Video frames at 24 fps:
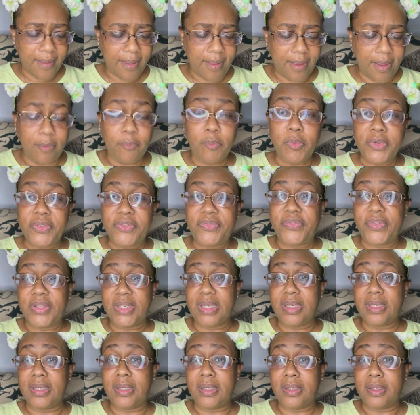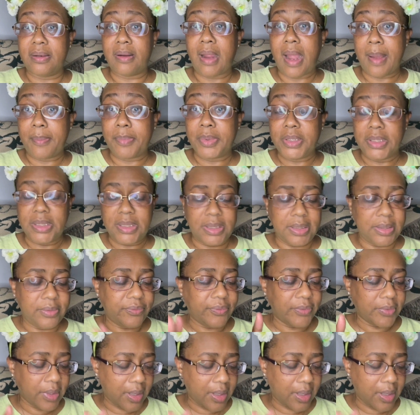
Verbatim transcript: it would fit in here, I believe.